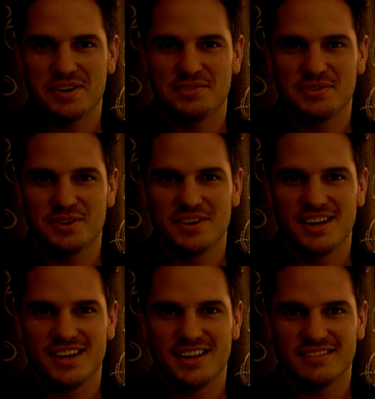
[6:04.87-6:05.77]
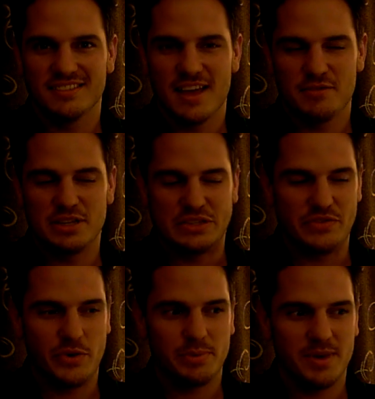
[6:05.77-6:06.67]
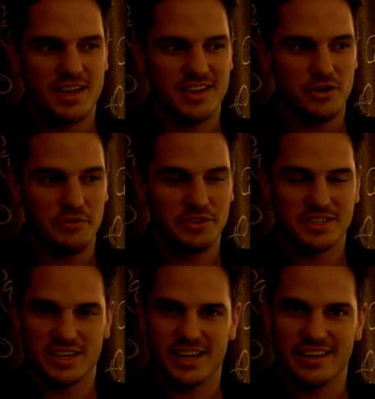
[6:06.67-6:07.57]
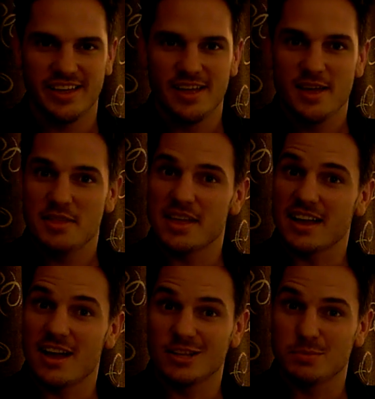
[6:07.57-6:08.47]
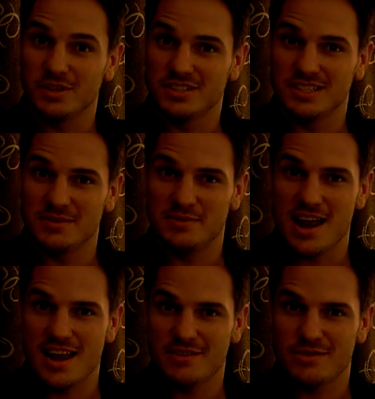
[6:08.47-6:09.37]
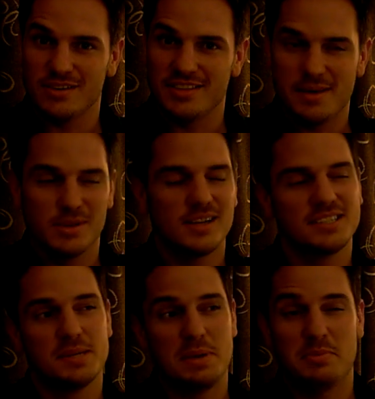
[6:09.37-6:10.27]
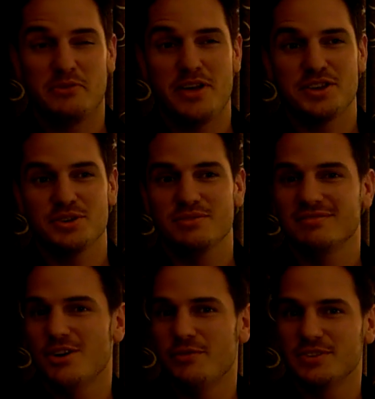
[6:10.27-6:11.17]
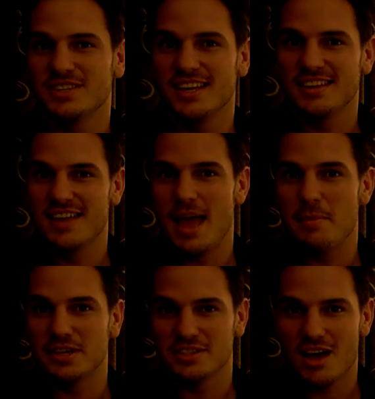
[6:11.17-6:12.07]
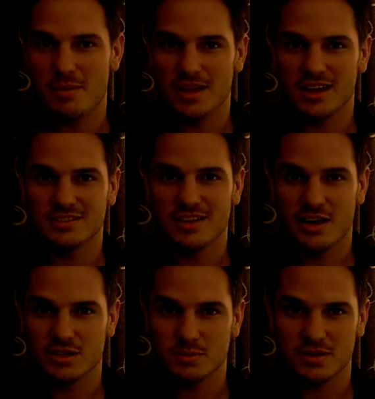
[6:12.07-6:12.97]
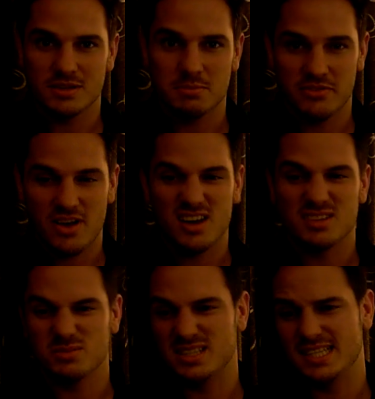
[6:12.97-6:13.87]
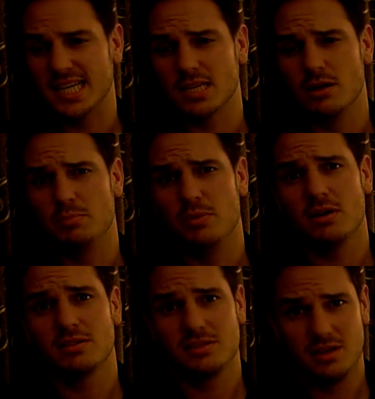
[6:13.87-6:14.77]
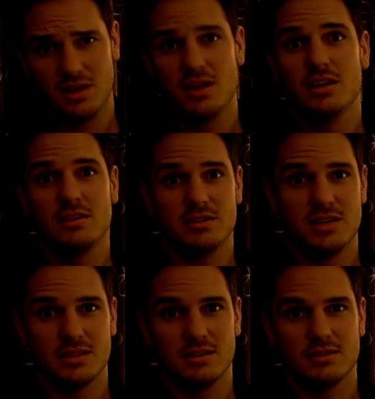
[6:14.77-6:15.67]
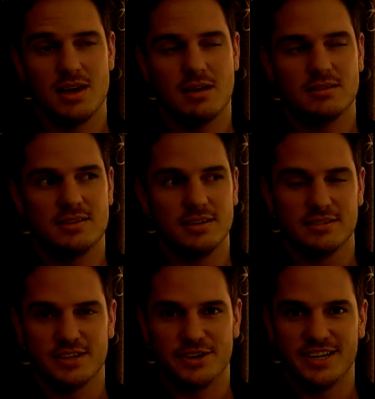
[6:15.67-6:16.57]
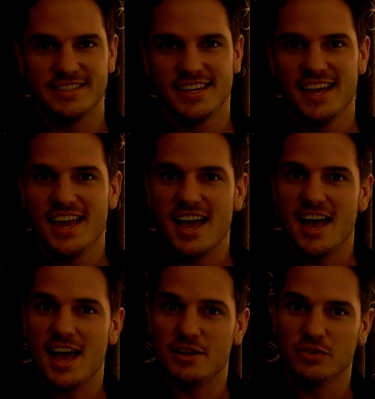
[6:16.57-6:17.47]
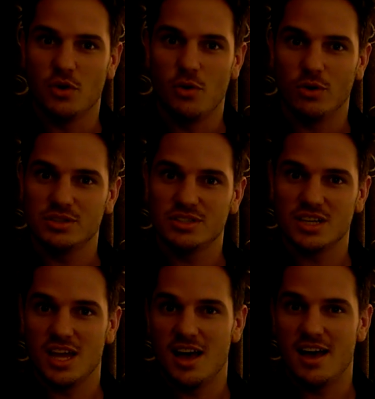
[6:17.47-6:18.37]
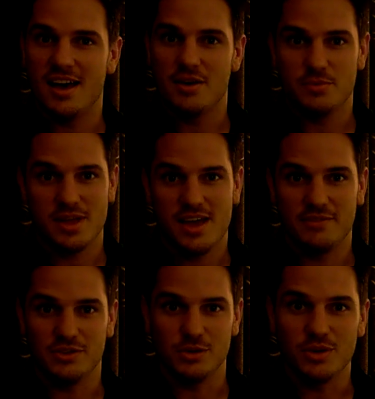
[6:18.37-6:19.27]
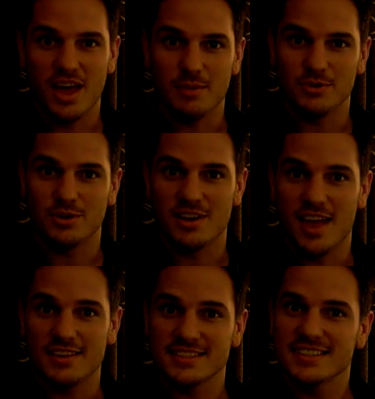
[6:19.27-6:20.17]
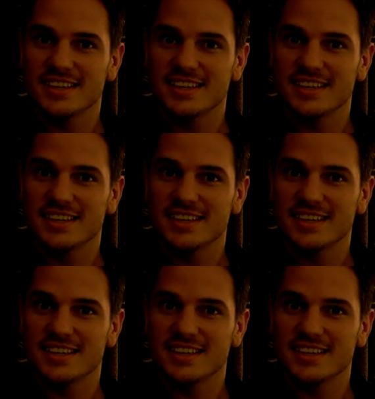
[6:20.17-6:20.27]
much for uh, having an interview with me, and obviously, thank our sponsors at Fnatic for enabling us to be professional. Obviously, MSI being our title sponsor provide us with sick notebooks. You should check those out. Steel Series, and of course, uh, we have ugame.net